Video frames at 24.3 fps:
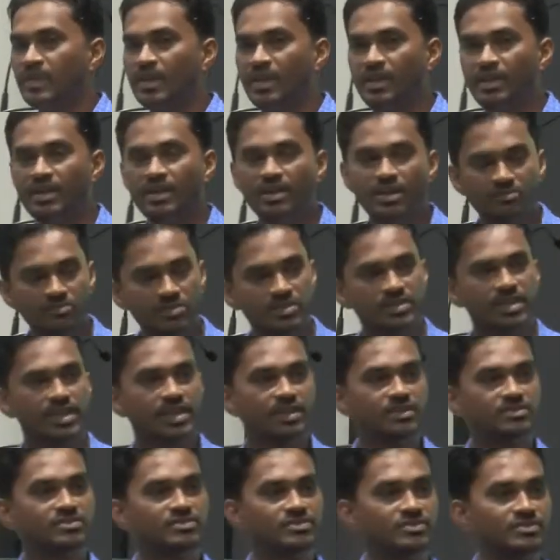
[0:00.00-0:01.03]
In our
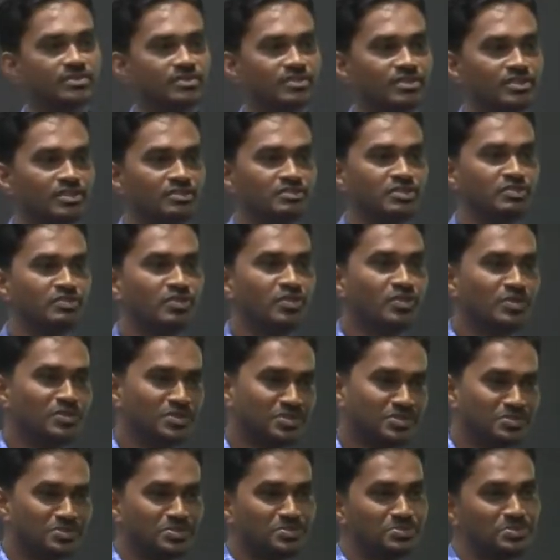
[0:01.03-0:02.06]
days, if you
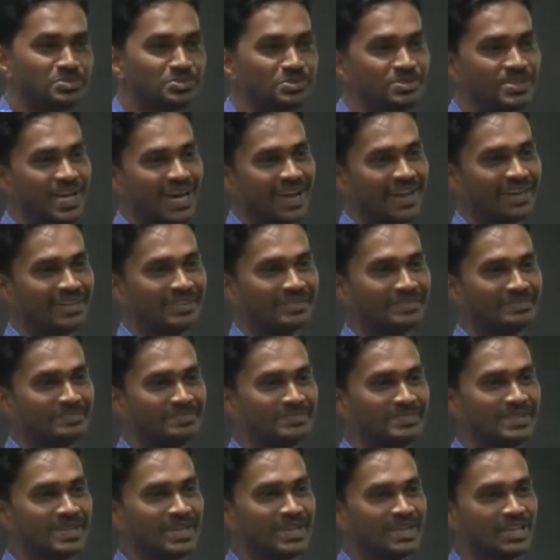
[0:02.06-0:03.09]
wanted to do that,
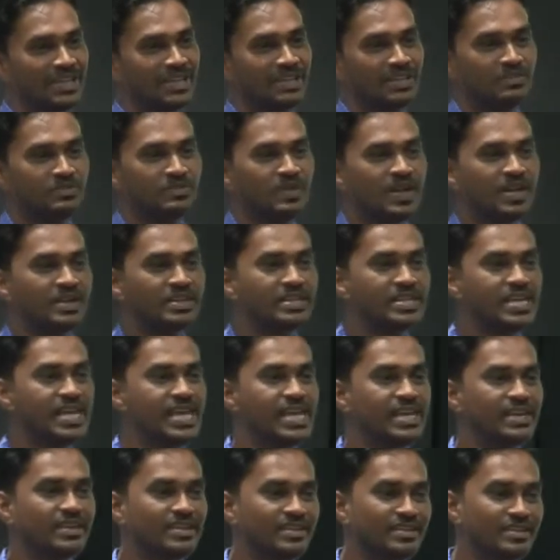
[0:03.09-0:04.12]
it would have
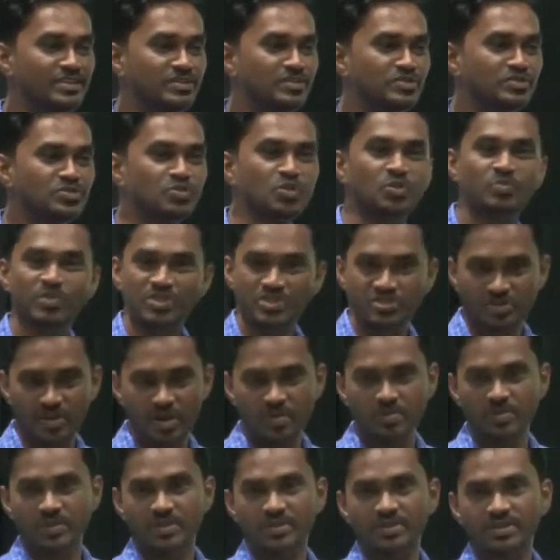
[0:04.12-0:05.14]
taken so much
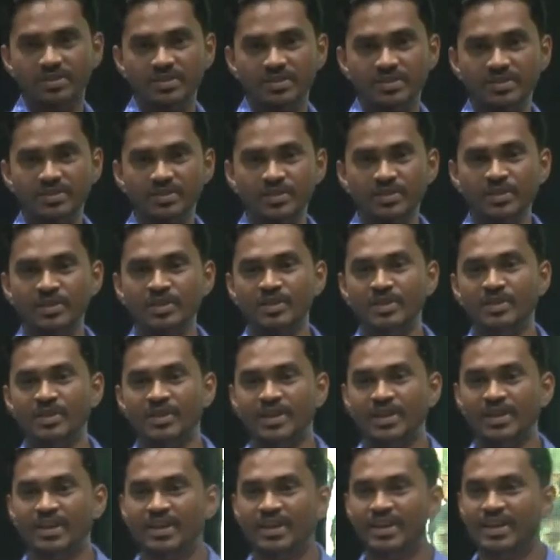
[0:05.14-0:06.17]
trouble,
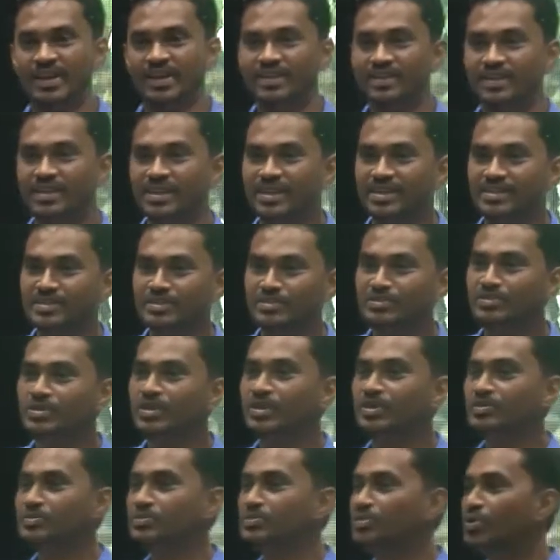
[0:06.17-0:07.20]
right? You
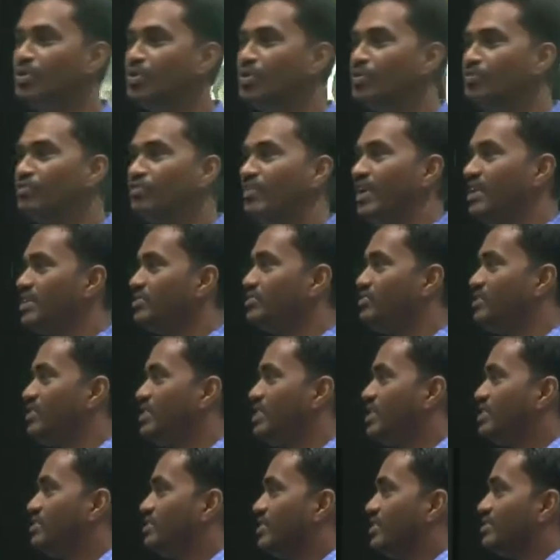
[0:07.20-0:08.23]
have to go find a
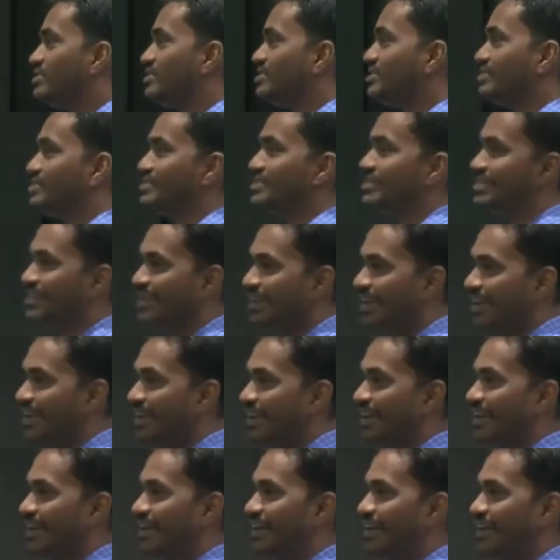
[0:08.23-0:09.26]
VHS
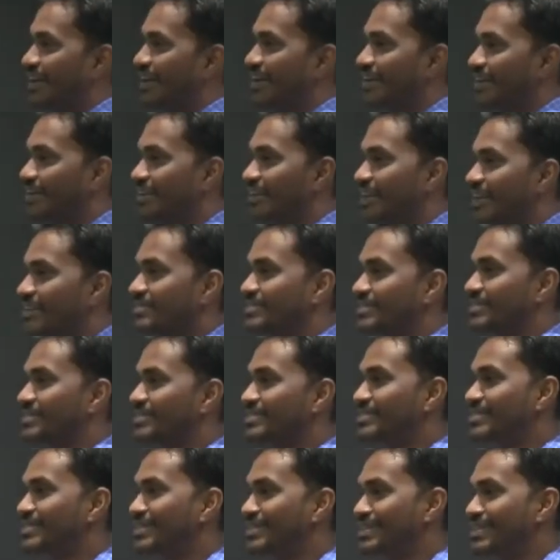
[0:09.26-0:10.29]

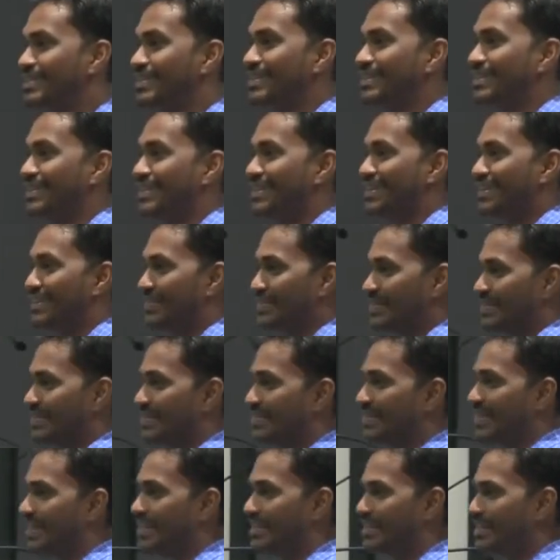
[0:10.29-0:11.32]
cassette,
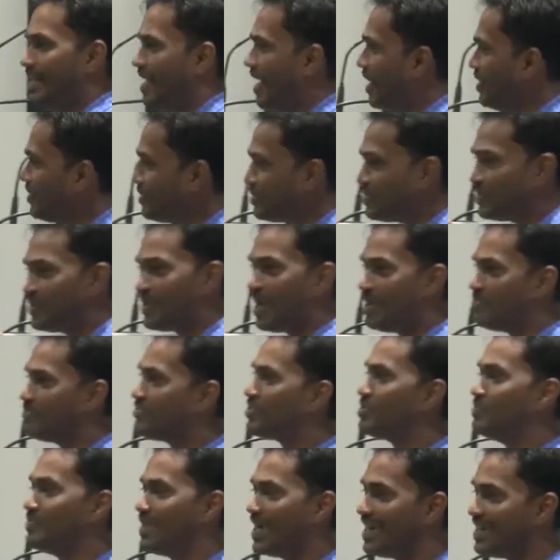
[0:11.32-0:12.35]
right? I don't know, I'm
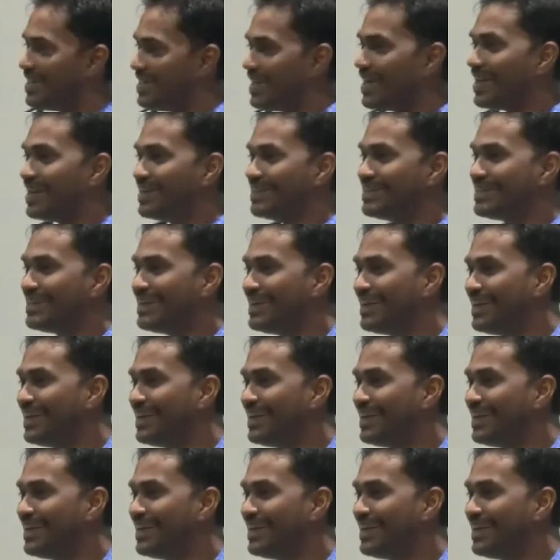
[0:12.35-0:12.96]
from 99,